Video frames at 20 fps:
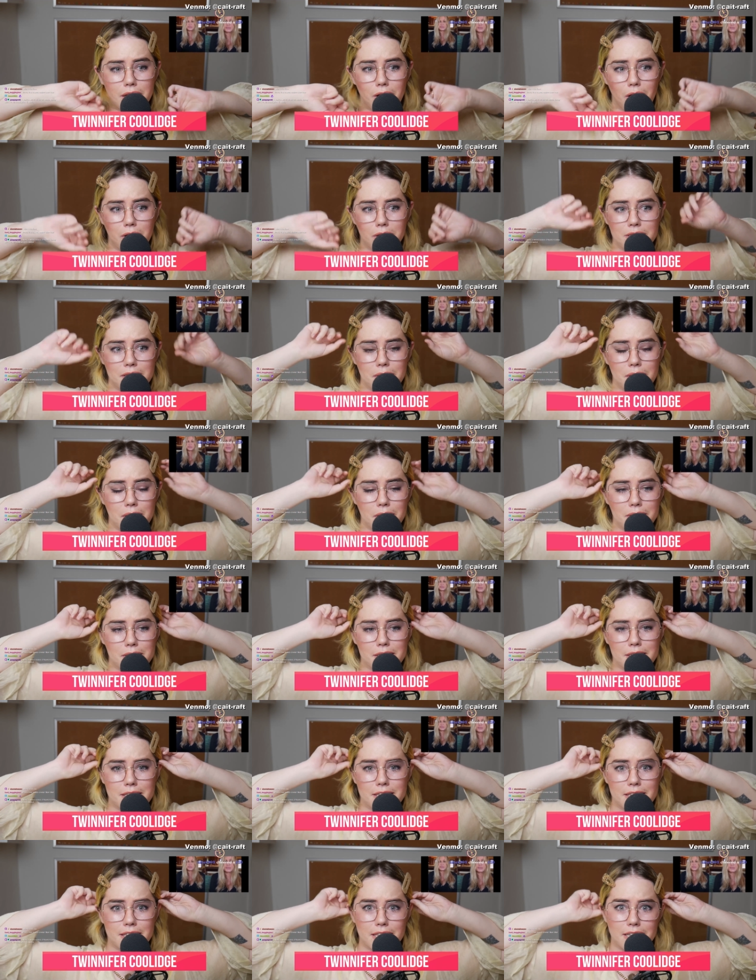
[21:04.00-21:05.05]
also
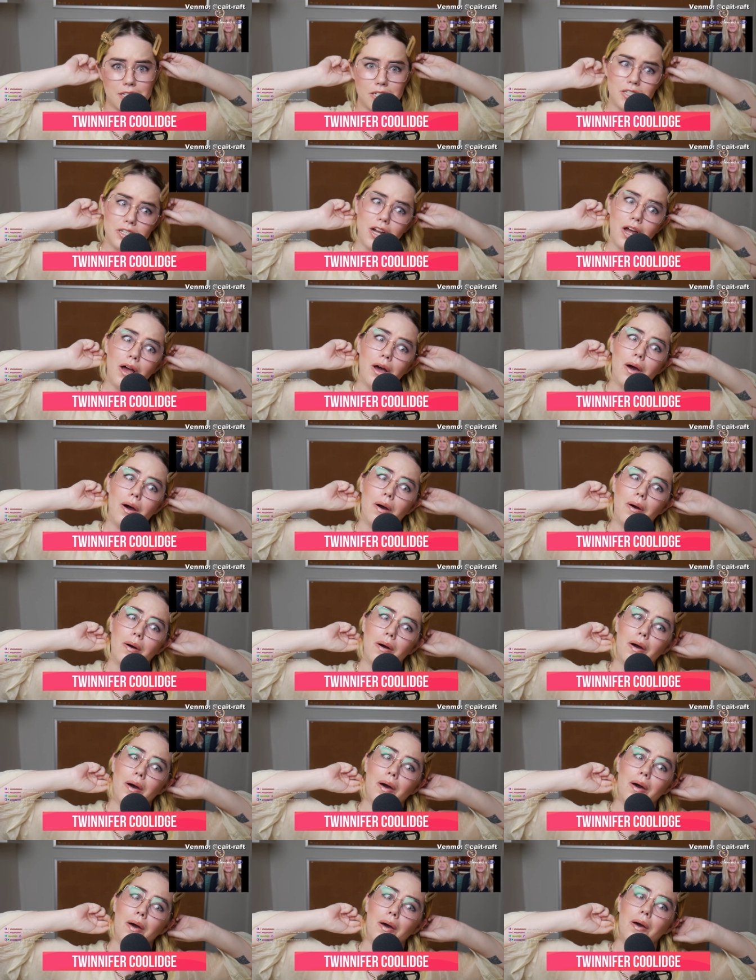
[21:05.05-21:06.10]
hosts this show.
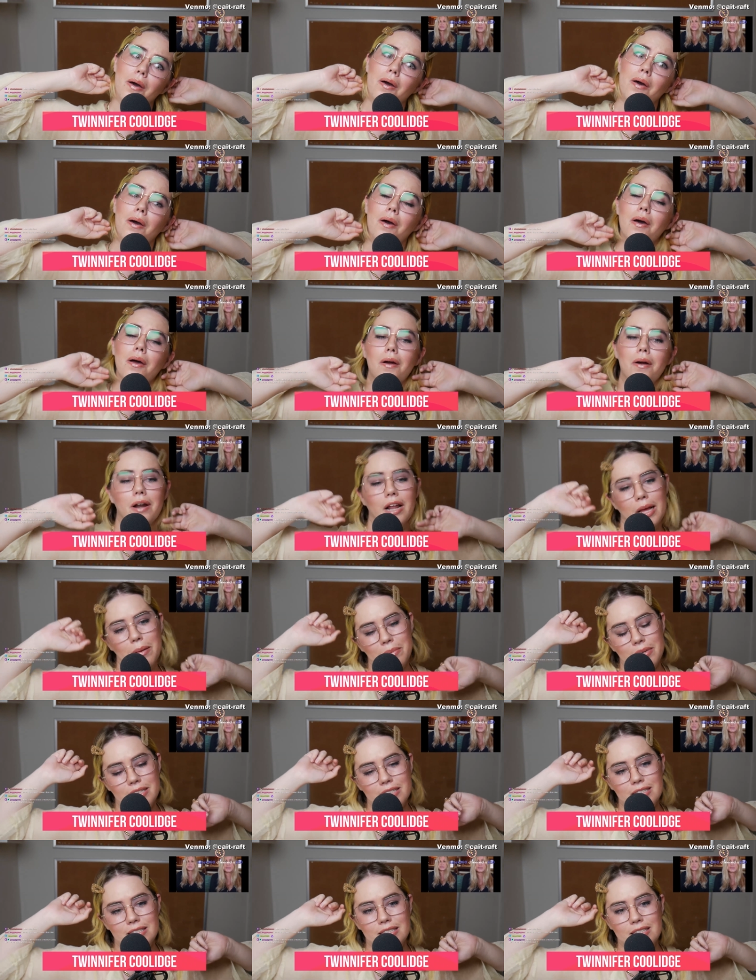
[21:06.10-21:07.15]
Her name
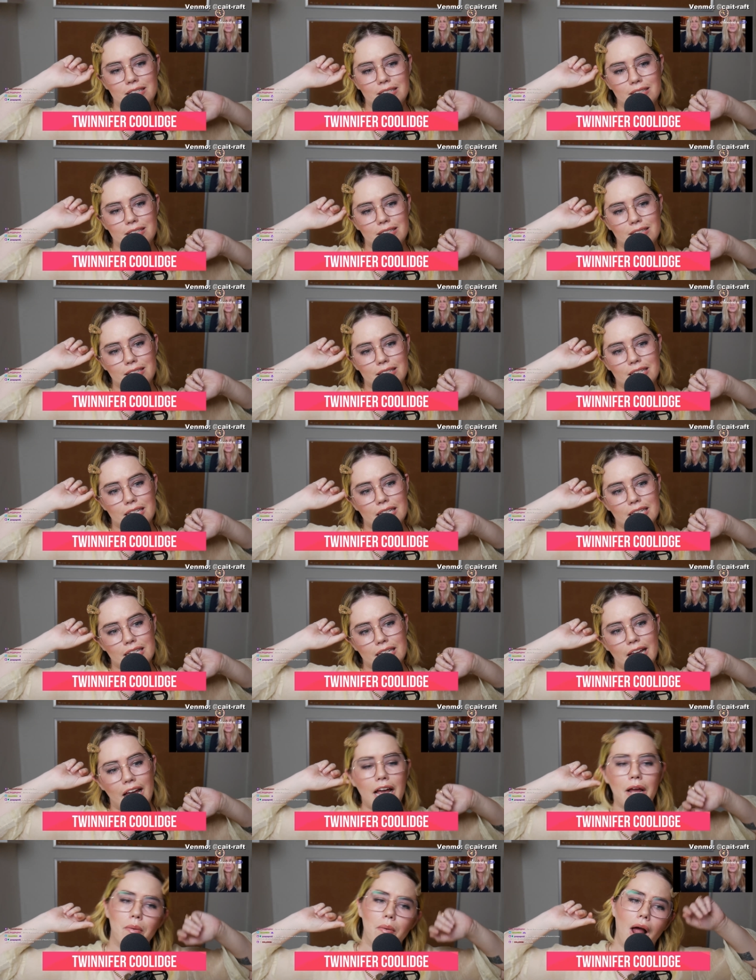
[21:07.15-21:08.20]
is
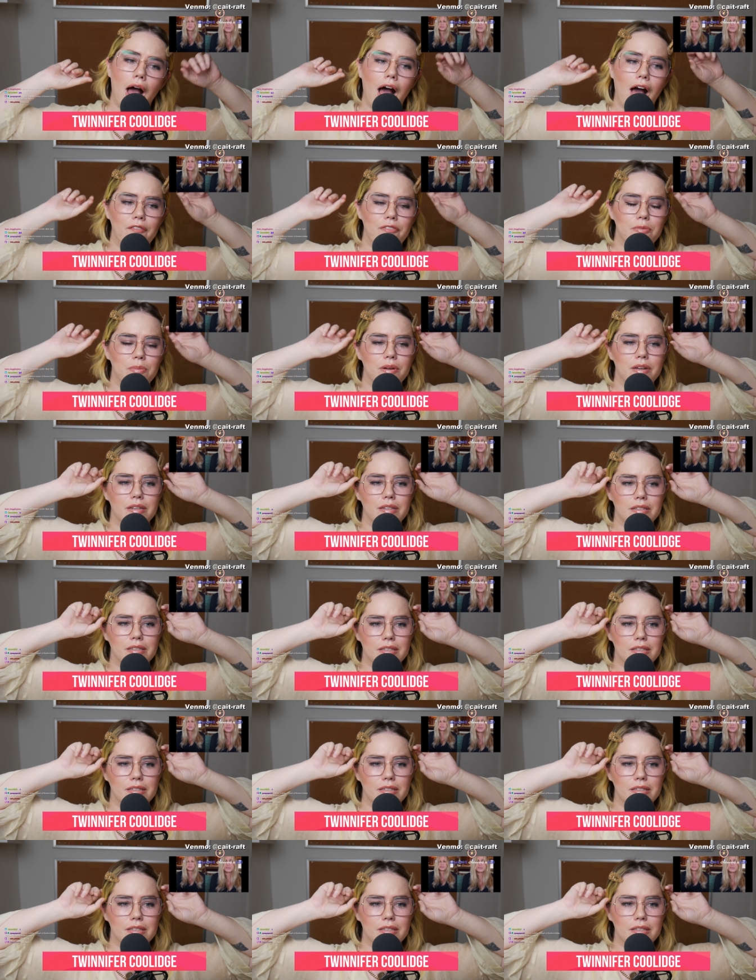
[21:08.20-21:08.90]
Cait Raft, but